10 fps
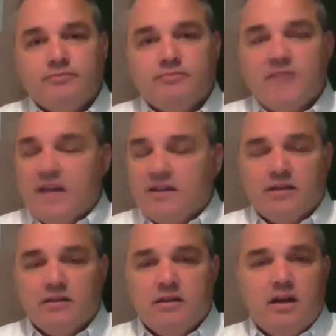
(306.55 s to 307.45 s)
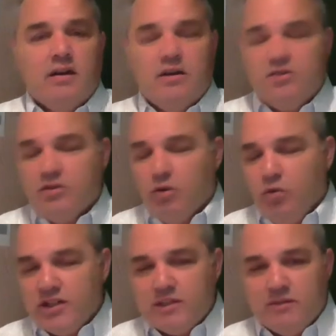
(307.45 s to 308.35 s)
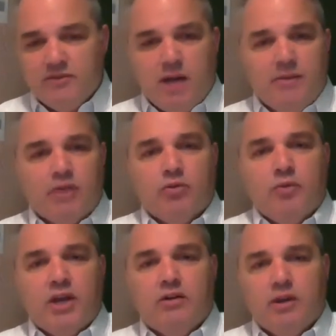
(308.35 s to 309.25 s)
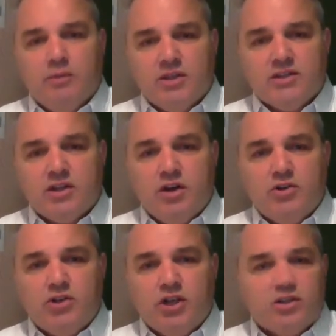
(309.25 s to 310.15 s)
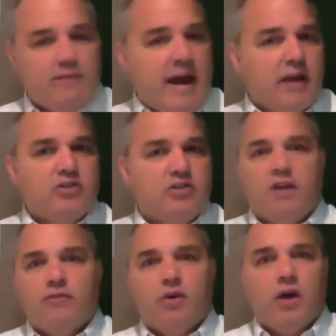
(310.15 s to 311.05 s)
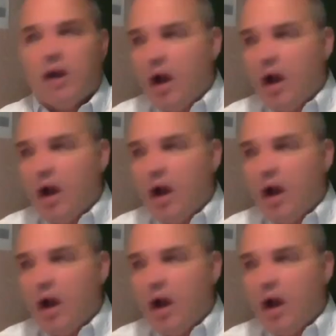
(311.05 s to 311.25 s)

That's it. There is the wisdom of Dominic Rubino in business coaching. You're smacking yourself going,